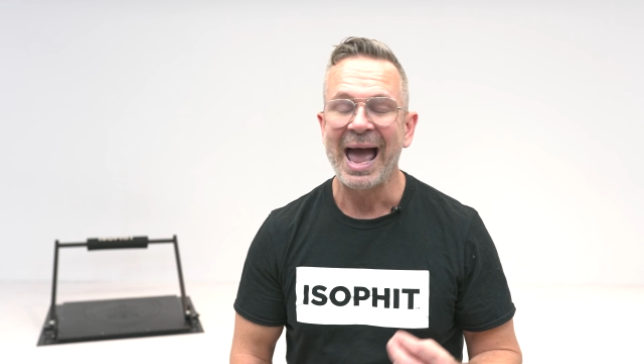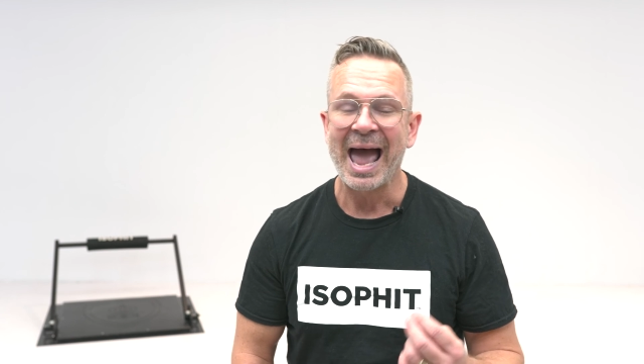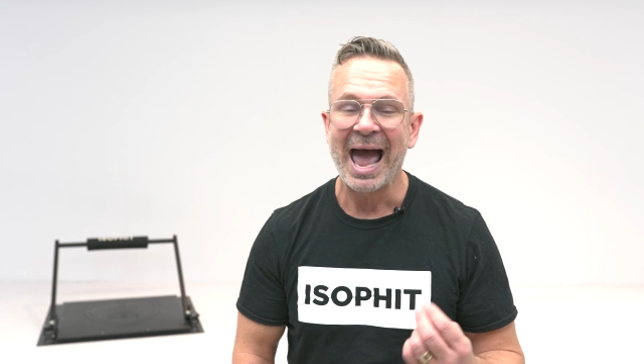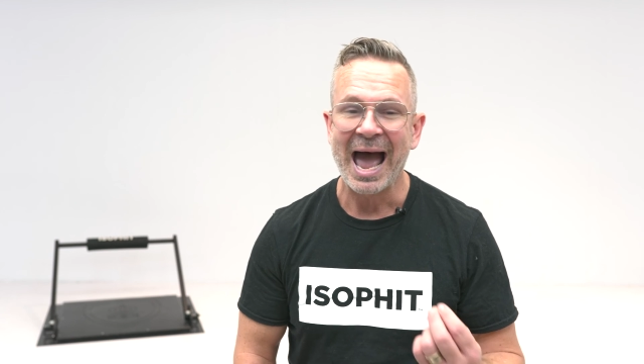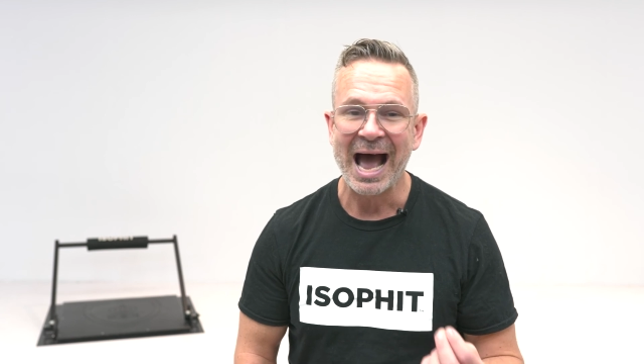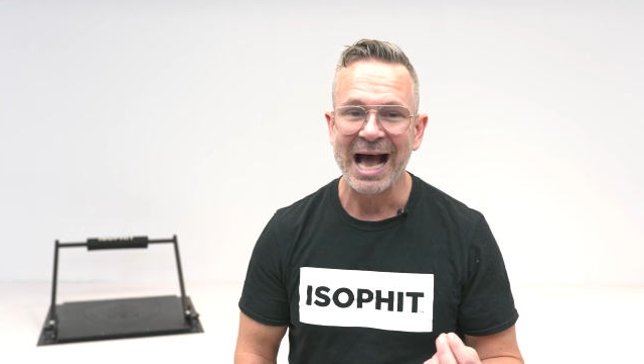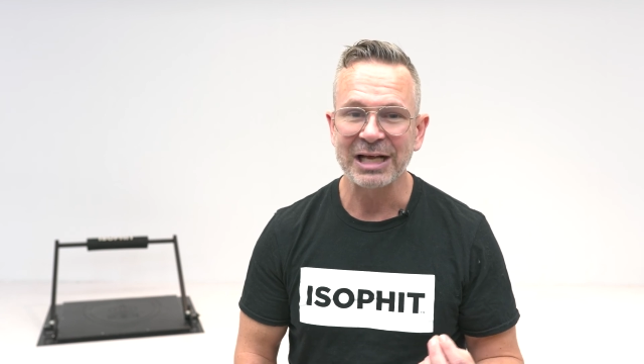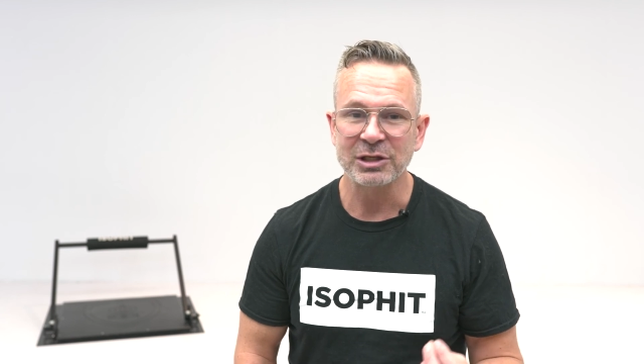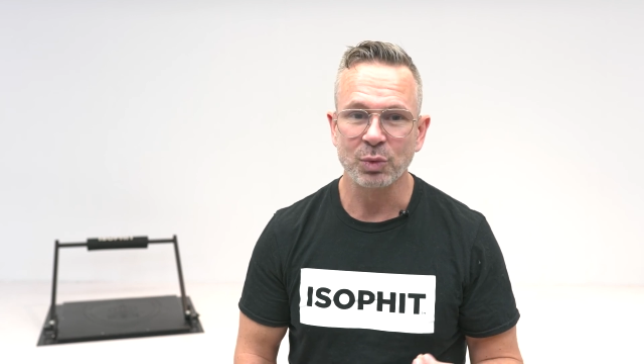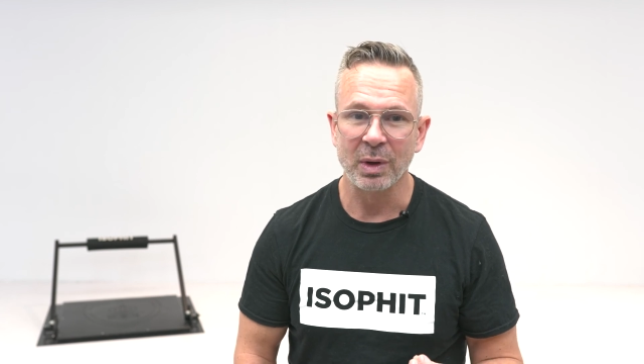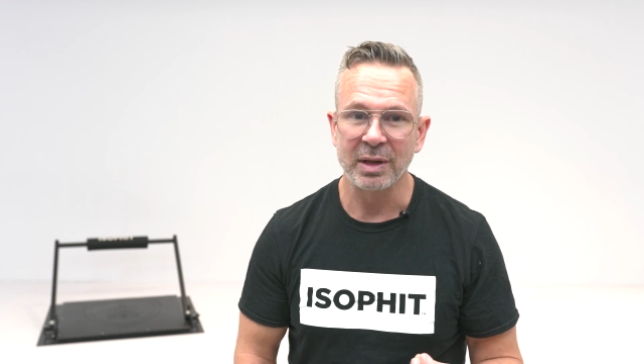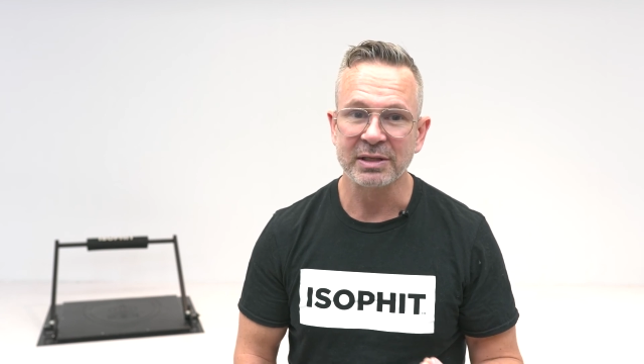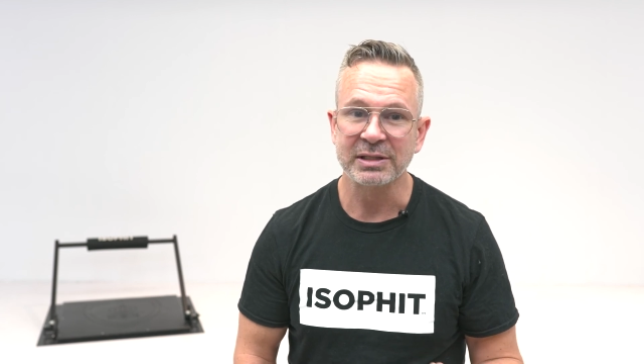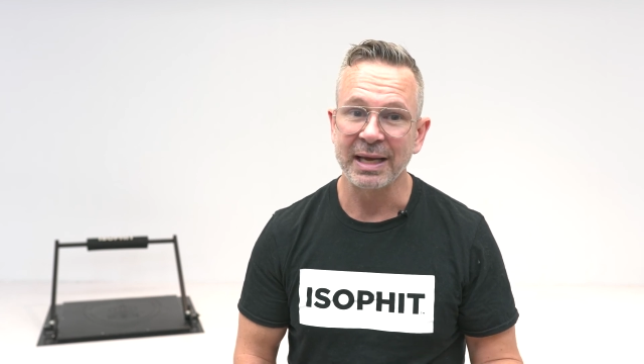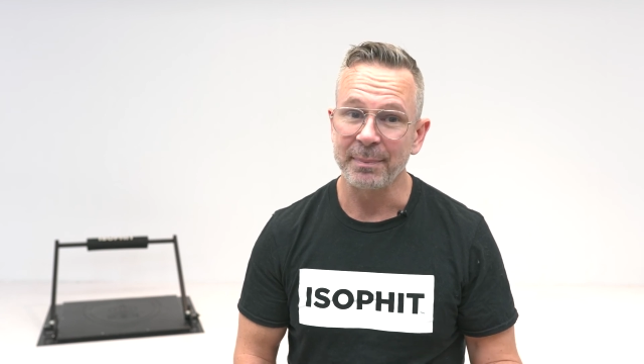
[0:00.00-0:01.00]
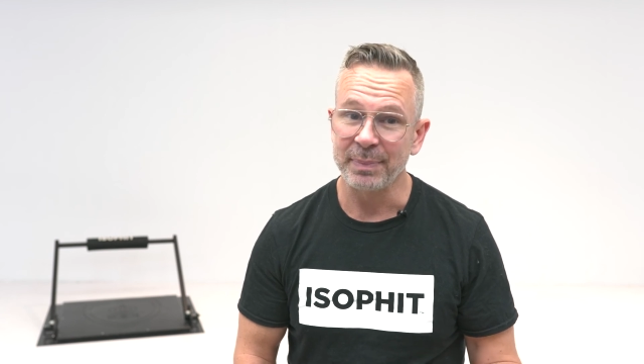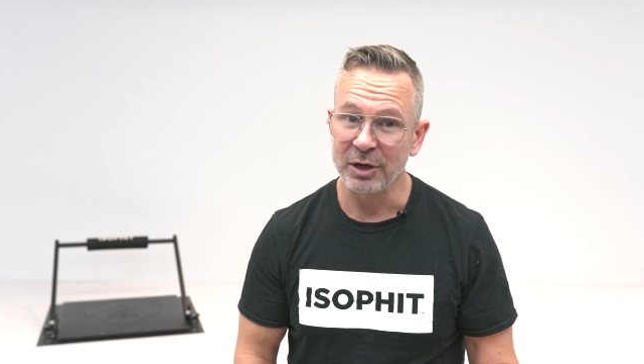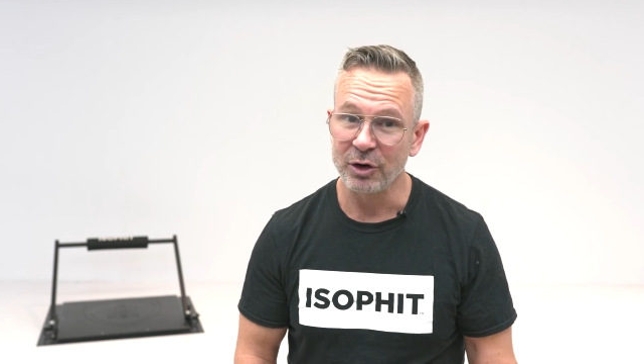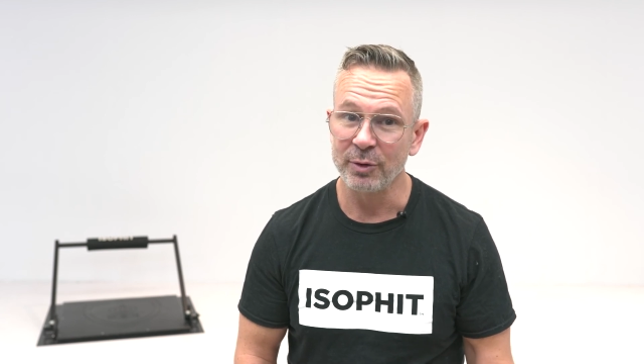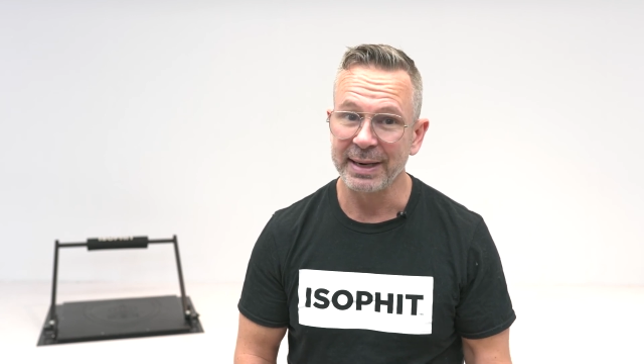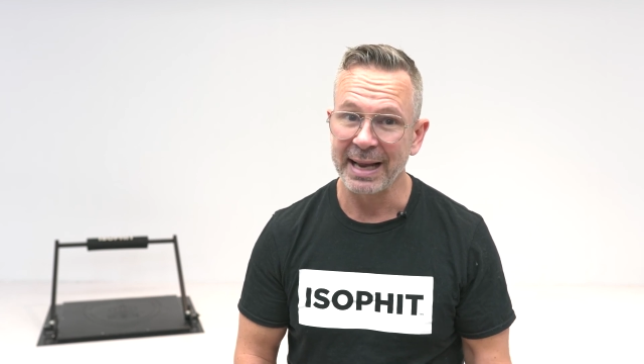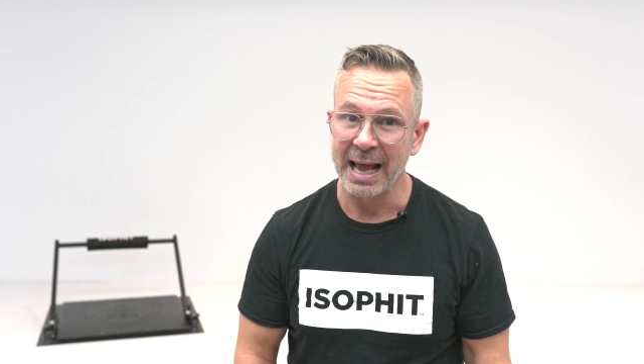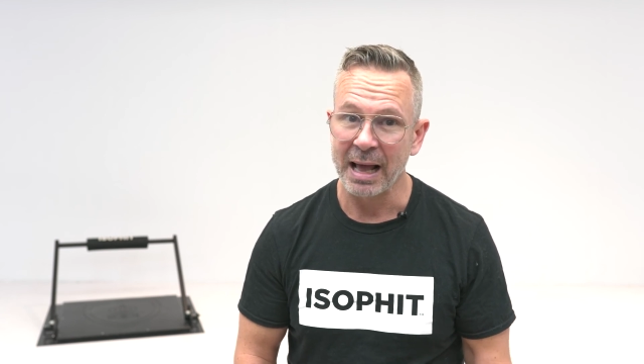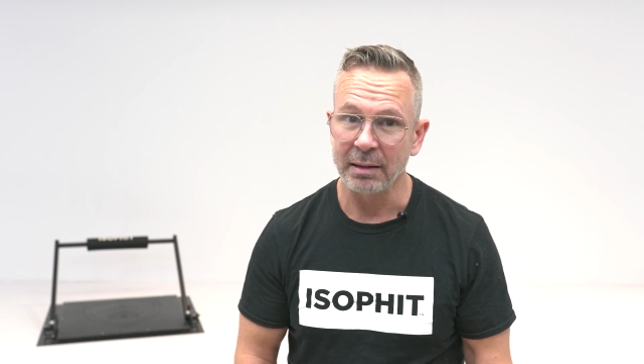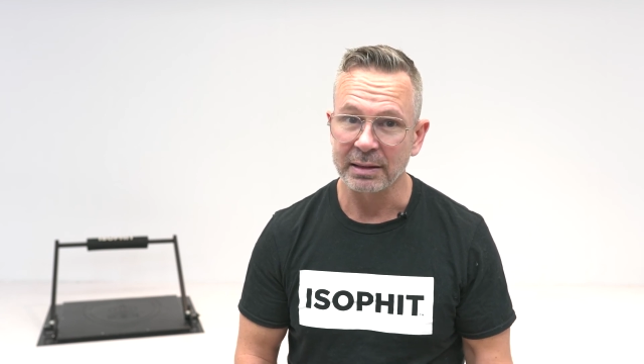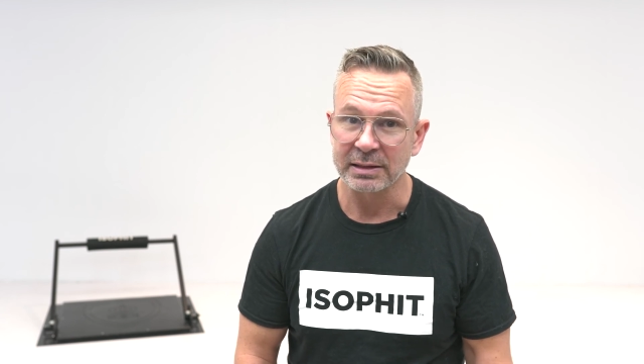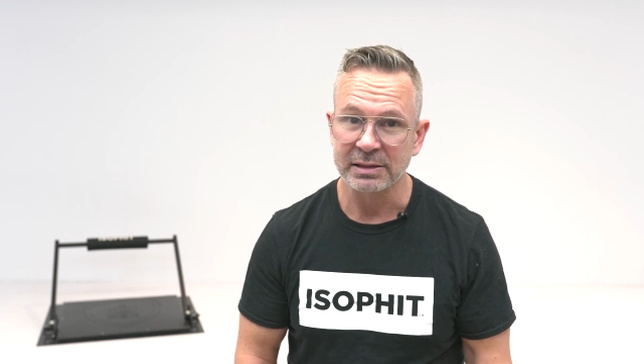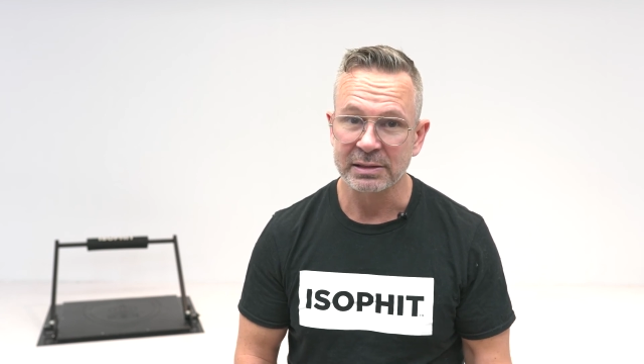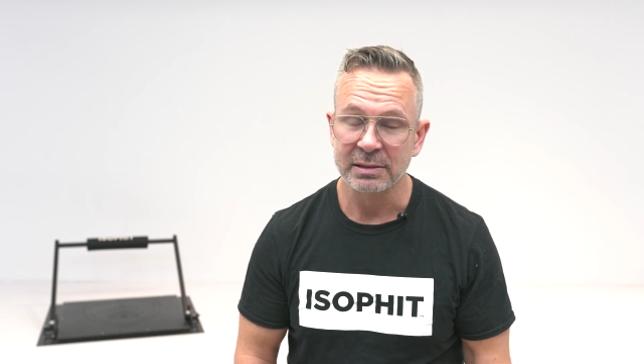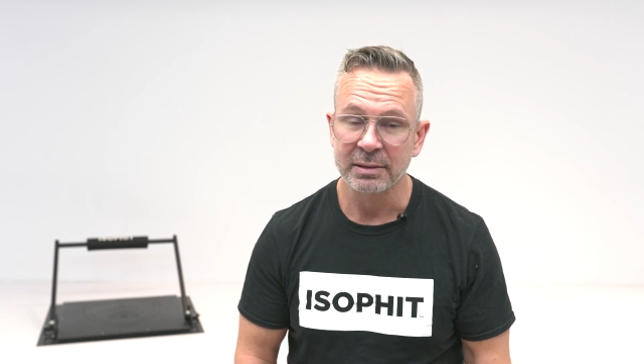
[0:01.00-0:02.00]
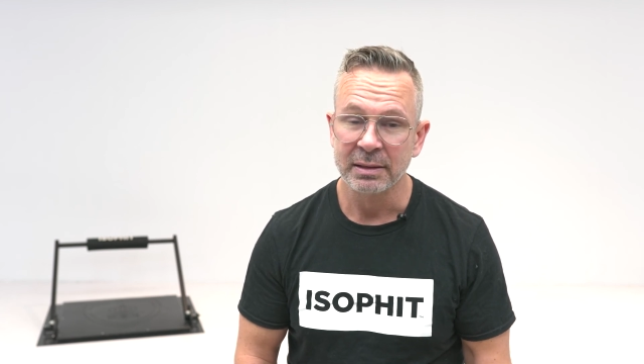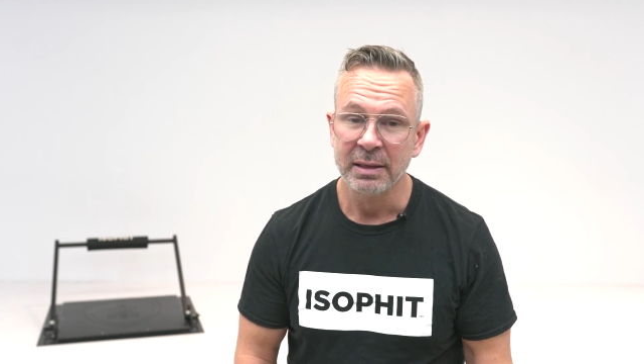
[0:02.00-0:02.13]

as well as that pyramidalis.